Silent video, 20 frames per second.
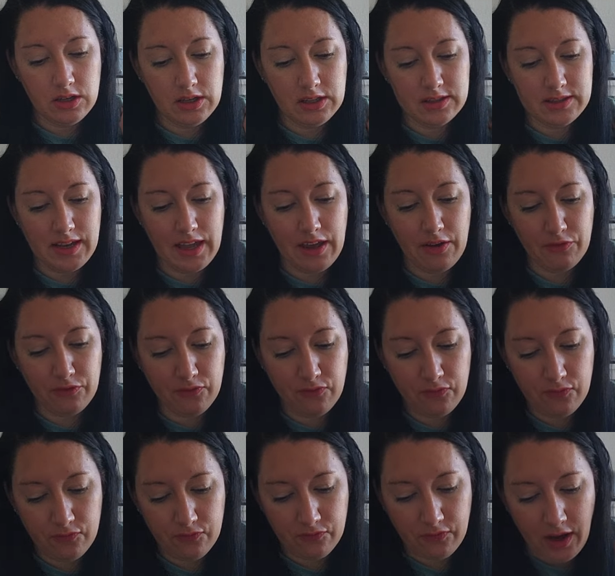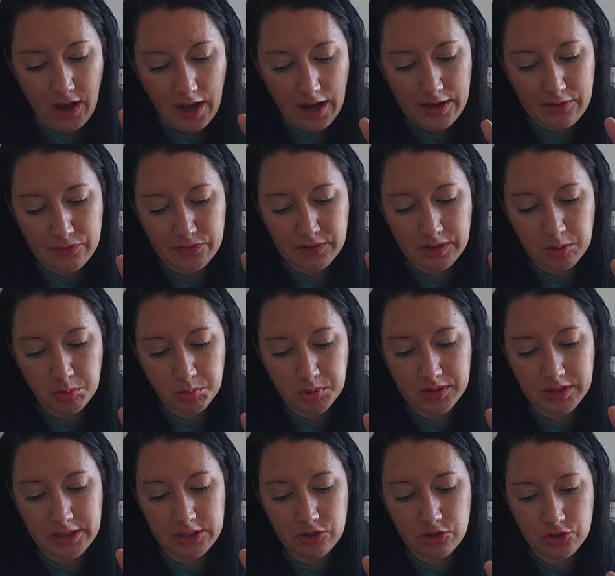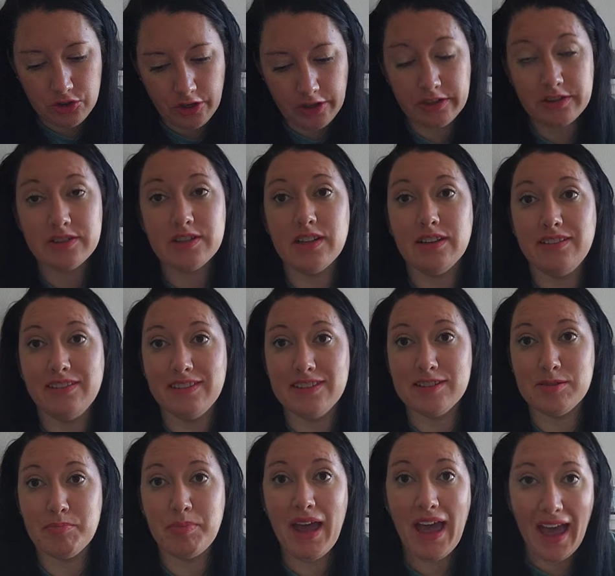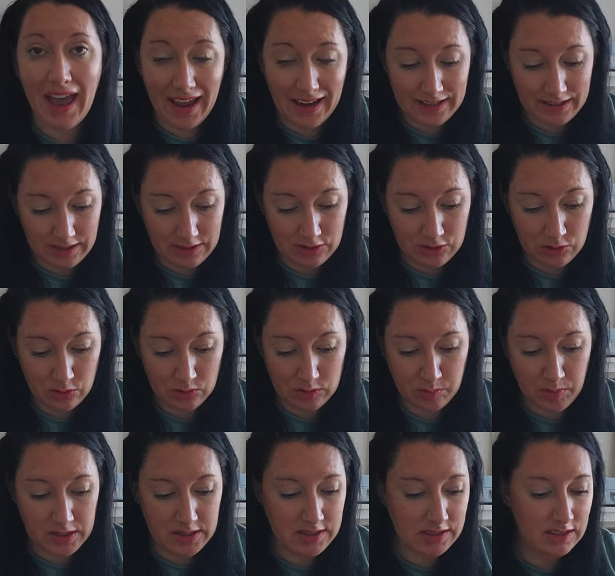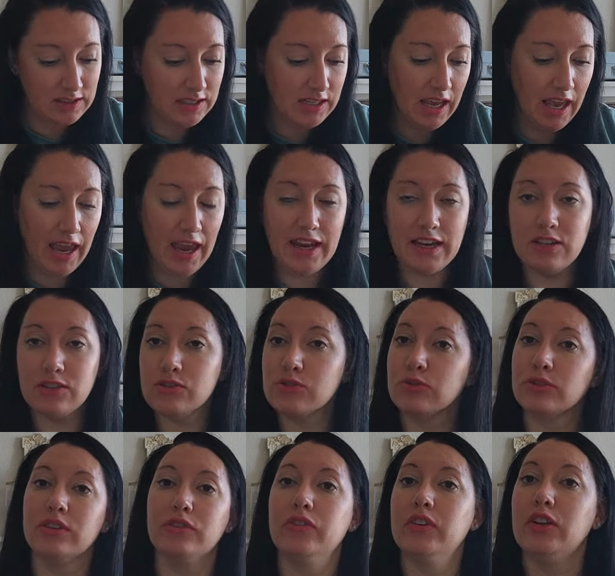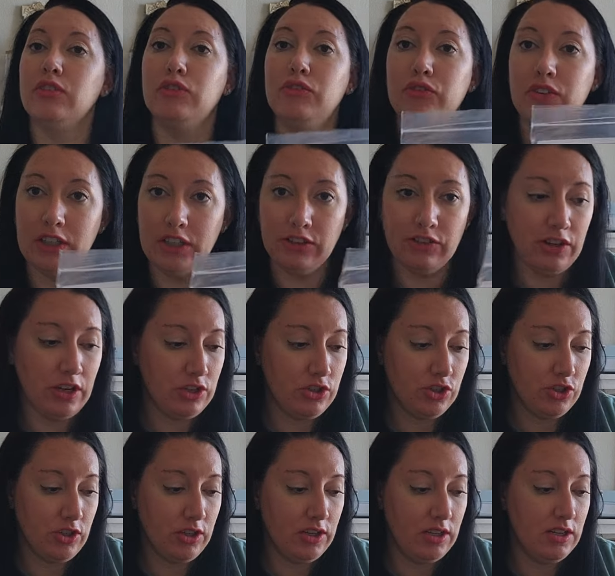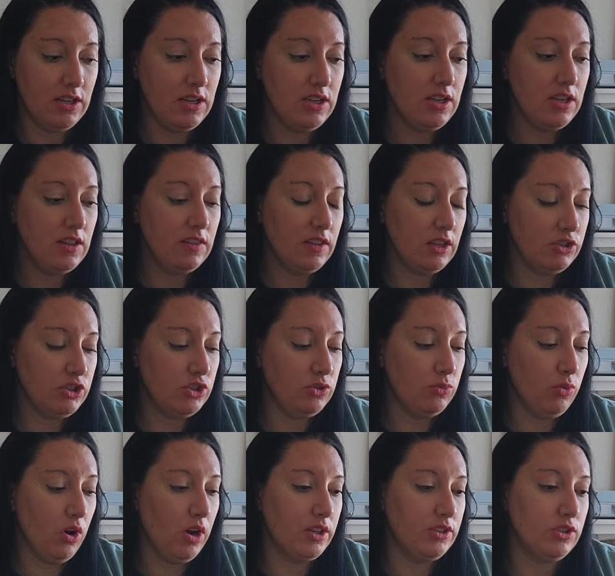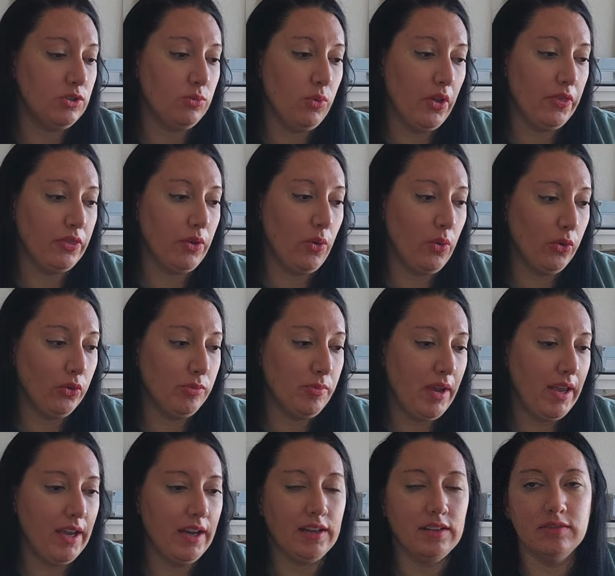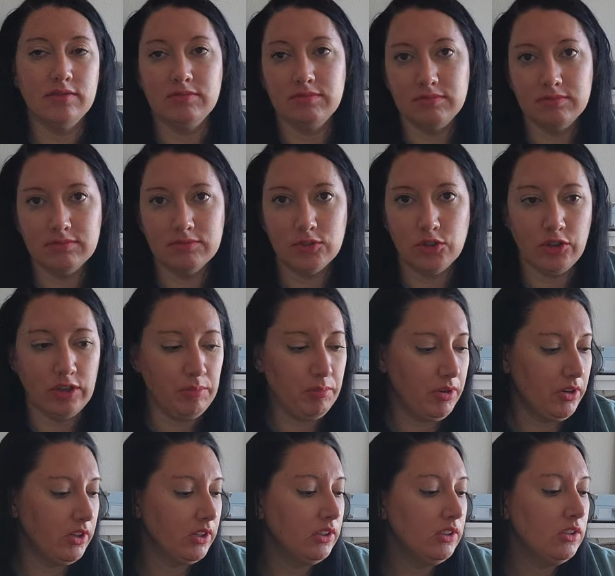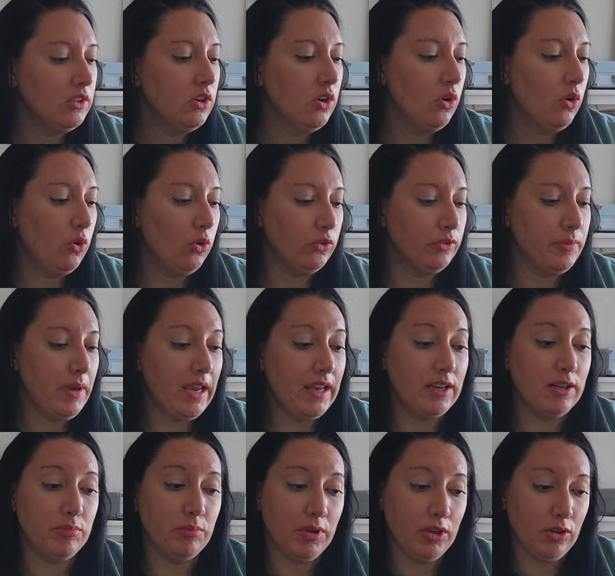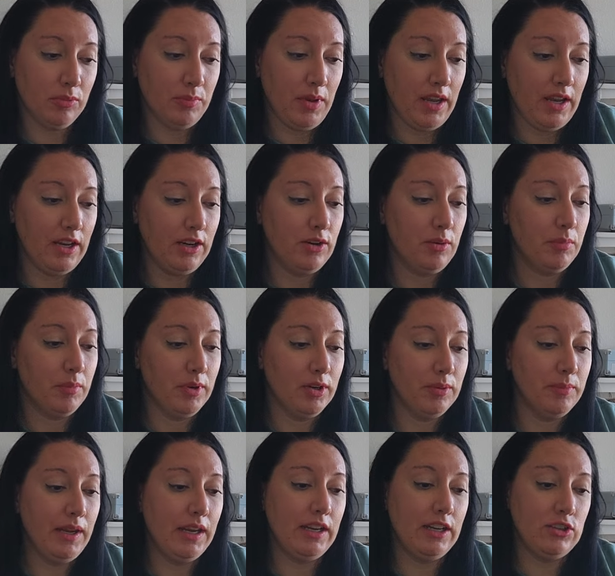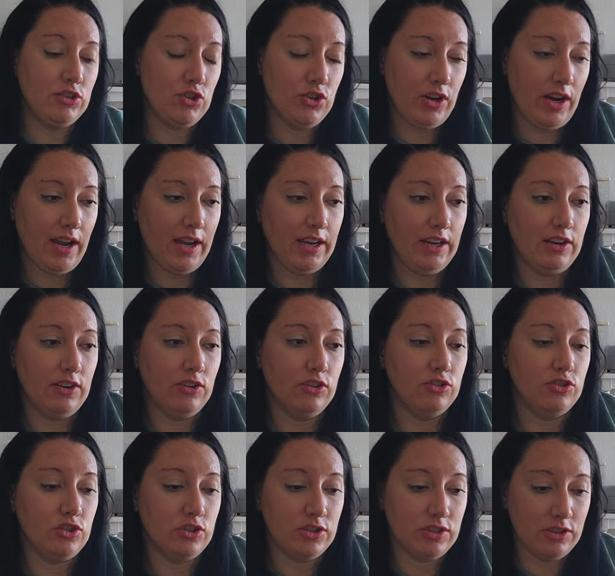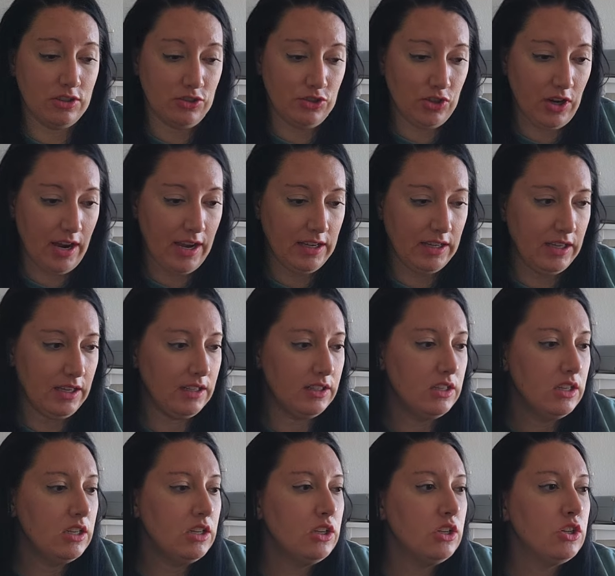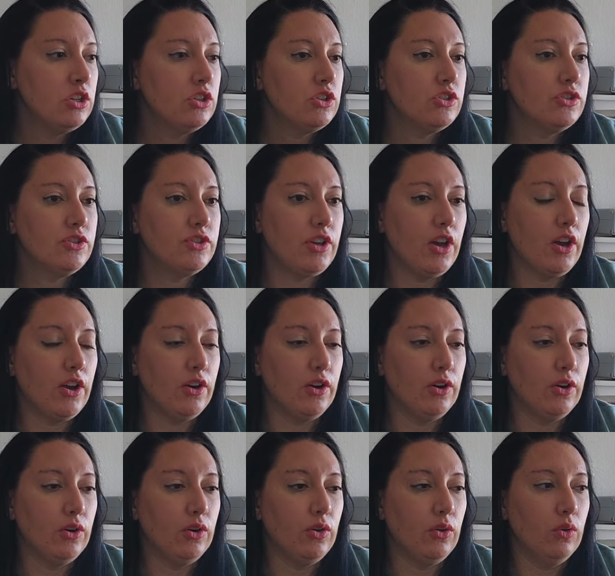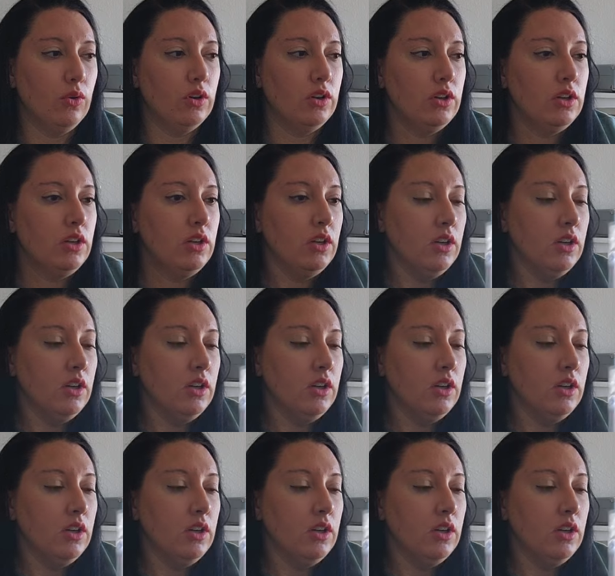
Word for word: it's five complete charts in this packet. So it's basically any sort of configuration that you want. You want the old man, creeper, old man and mermaid, mermaid and dragon, or just the dragon. So